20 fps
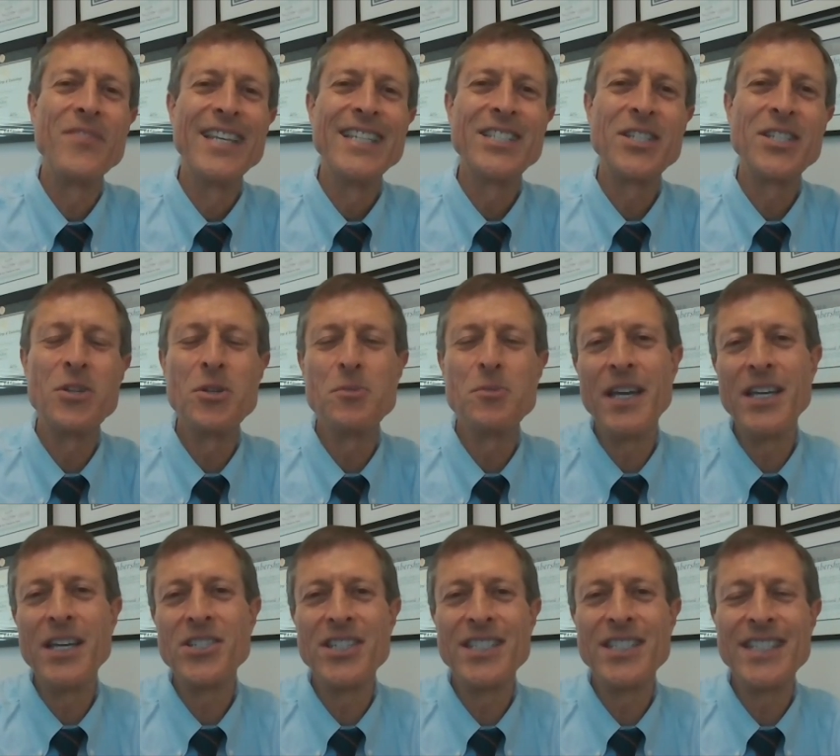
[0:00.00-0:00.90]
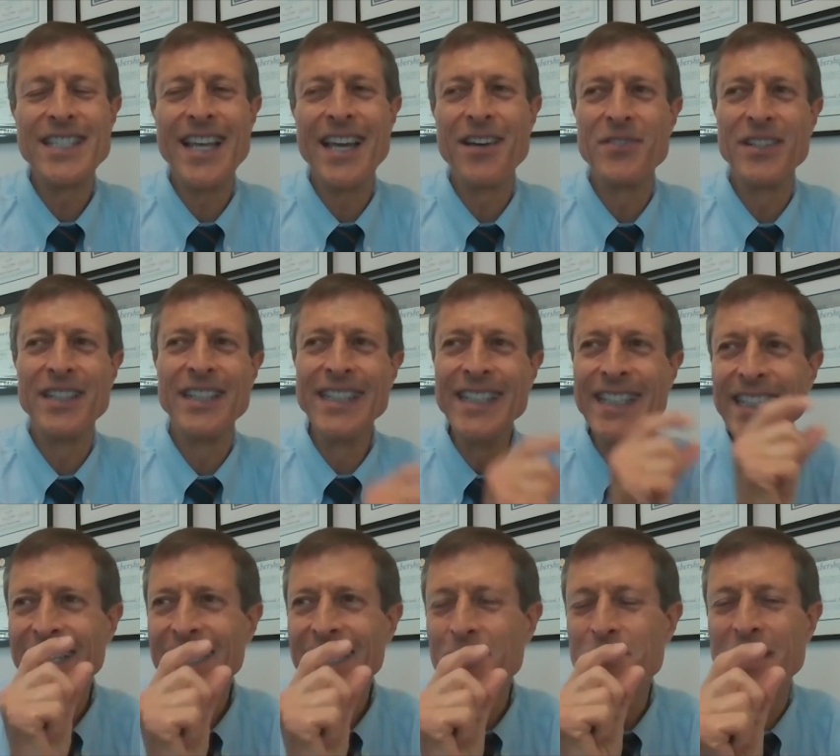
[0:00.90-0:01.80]
So your patients have a
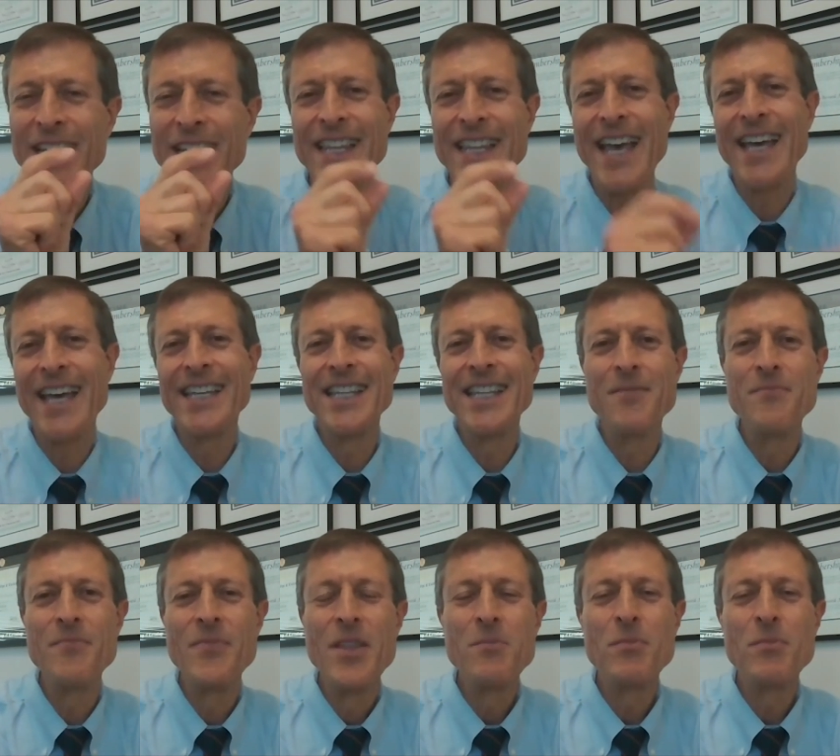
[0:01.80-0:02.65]
little bit of that in them,